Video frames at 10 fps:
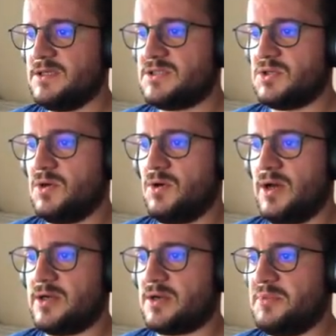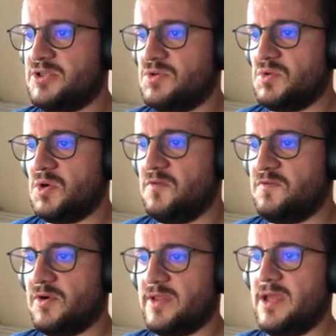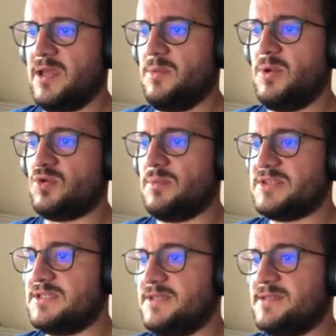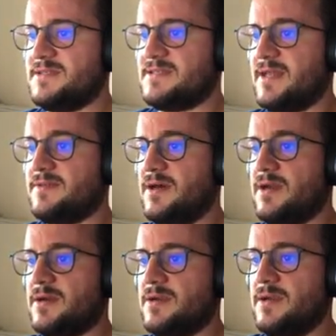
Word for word: So I recommend you to go for the virtual machine standard